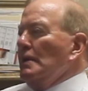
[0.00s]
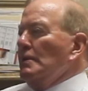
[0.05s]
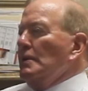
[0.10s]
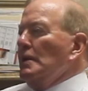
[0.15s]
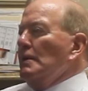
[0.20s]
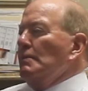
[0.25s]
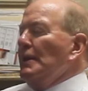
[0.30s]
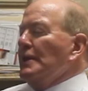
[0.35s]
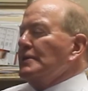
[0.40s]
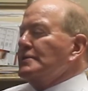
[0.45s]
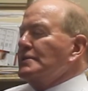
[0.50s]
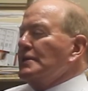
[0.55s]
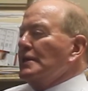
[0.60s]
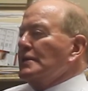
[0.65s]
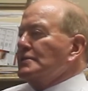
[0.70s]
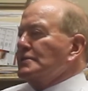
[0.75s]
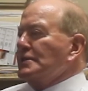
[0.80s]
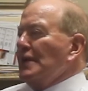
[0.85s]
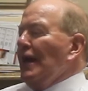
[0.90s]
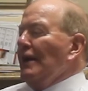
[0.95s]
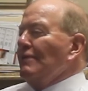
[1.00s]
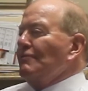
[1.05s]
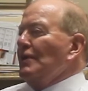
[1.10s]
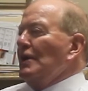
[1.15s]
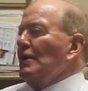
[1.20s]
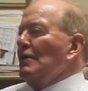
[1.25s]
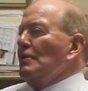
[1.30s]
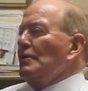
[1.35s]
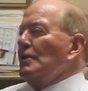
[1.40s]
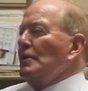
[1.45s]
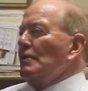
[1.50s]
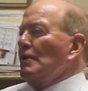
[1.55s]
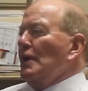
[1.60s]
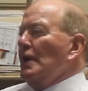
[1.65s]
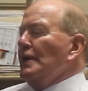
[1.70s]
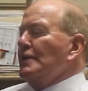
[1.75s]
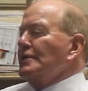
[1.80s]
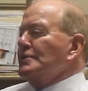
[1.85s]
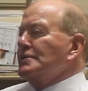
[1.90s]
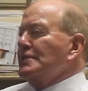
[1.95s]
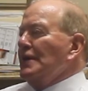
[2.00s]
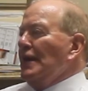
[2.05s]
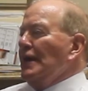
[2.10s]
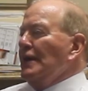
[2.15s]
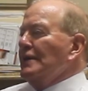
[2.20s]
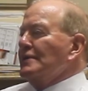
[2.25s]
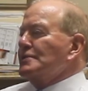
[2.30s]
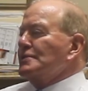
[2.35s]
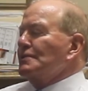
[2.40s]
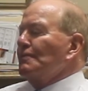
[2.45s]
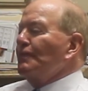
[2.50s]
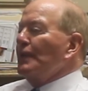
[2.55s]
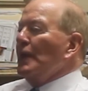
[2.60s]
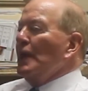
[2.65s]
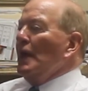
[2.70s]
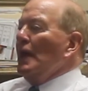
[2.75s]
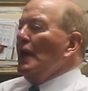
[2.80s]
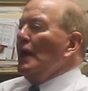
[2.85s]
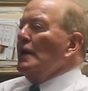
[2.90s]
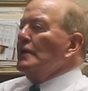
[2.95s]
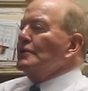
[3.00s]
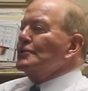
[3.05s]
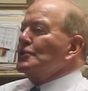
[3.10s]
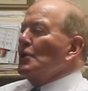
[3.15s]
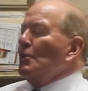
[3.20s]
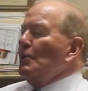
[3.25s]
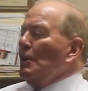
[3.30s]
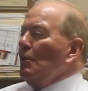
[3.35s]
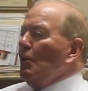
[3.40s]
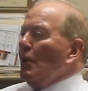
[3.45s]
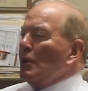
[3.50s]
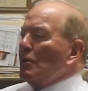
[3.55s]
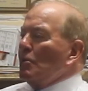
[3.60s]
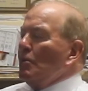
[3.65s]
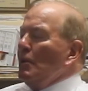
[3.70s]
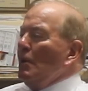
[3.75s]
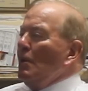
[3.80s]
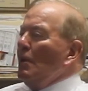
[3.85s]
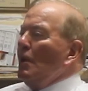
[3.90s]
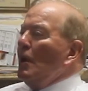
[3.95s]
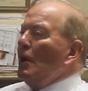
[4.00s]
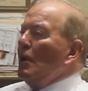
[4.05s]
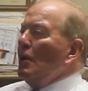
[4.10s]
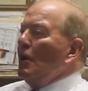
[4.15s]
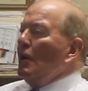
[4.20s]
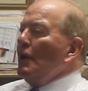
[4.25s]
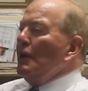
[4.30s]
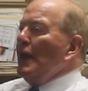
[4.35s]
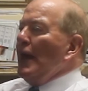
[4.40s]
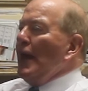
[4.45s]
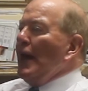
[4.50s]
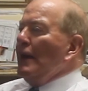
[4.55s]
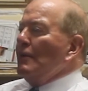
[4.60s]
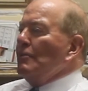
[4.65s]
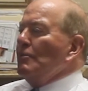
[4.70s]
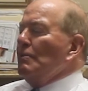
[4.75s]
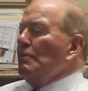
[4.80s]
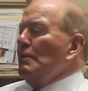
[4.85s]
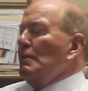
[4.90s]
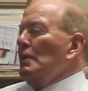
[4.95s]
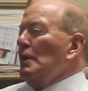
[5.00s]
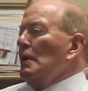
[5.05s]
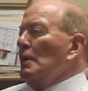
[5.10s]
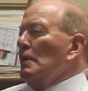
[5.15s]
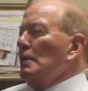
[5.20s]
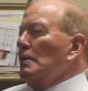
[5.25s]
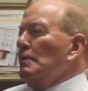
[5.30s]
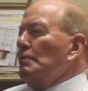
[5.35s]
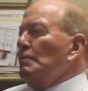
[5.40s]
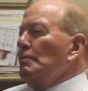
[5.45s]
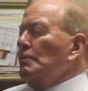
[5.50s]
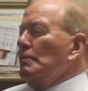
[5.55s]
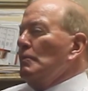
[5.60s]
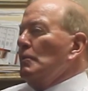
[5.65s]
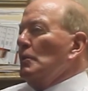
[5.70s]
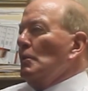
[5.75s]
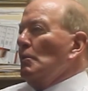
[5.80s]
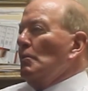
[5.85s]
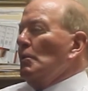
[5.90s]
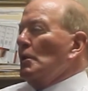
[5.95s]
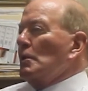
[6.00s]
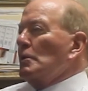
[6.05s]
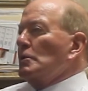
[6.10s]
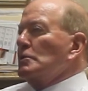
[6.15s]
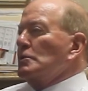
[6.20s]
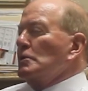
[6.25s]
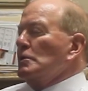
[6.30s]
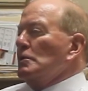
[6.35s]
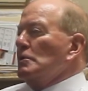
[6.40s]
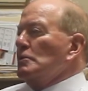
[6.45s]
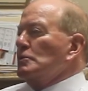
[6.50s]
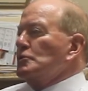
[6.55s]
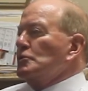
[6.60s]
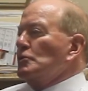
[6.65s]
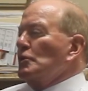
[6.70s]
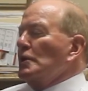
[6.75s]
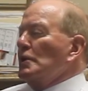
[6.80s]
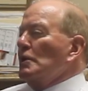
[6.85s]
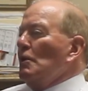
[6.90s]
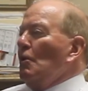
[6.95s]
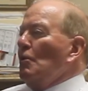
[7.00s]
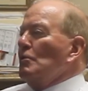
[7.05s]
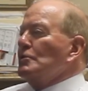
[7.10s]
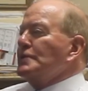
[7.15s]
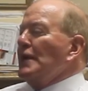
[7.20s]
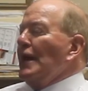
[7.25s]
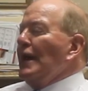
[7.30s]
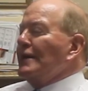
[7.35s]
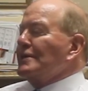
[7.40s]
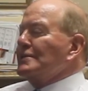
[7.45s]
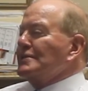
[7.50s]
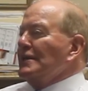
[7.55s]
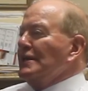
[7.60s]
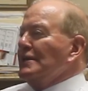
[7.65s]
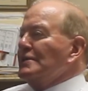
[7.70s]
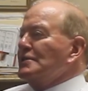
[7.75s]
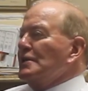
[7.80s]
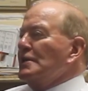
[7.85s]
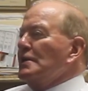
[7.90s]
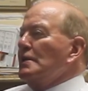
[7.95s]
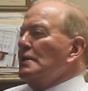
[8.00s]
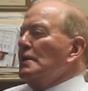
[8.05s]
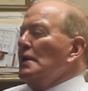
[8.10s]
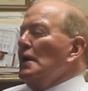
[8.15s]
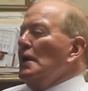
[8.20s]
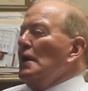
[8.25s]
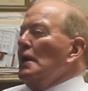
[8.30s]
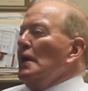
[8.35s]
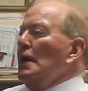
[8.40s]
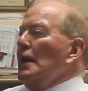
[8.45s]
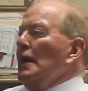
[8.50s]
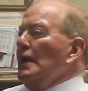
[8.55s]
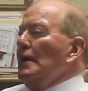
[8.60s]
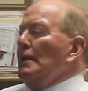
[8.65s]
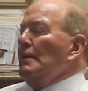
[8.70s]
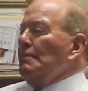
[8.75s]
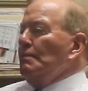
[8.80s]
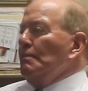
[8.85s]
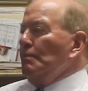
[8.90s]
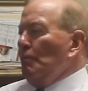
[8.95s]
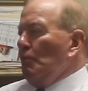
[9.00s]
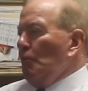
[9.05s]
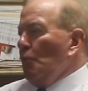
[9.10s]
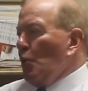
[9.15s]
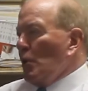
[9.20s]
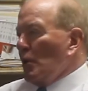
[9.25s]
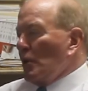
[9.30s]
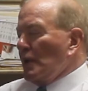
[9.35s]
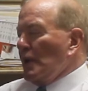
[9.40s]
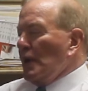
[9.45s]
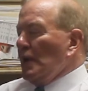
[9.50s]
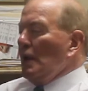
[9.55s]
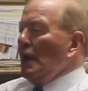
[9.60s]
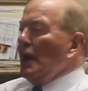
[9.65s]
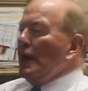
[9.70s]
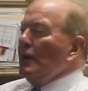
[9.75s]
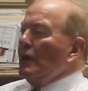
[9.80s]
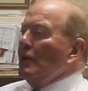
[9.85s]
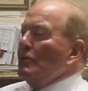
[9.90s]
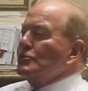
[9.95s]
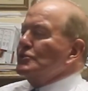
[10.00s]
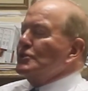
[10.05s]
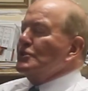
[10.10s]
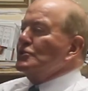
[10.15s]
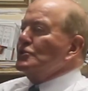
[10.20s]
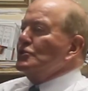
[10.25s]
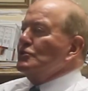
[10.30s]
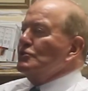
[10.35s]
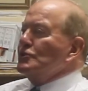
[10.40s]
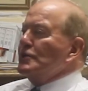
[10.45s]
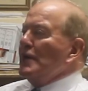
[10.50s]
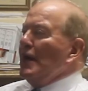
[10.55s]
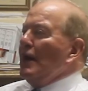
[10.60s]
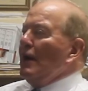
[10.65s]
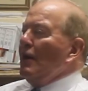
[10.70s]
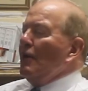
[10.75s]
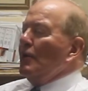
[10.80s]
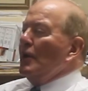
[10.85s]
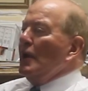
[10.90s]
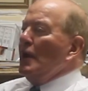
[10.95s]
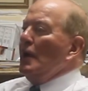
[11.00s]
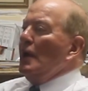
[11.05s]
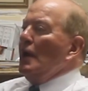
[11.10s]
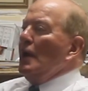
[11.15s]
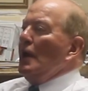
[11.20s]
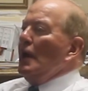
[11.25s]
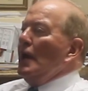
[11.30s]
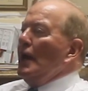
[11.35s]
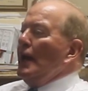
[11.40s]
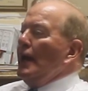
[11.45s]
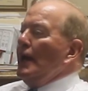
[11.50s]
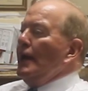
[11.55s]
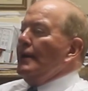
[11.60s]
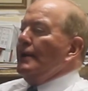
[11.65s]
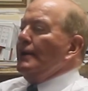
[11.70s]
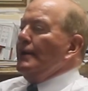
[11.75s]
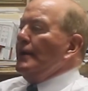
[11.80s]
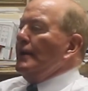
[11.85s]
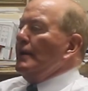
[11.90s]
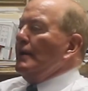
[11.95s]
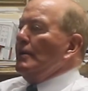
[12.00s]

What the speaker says: domestic staff here in the United States. So we worked real hard on that. We worked during the whole tax season and worked a lot of those issues out, and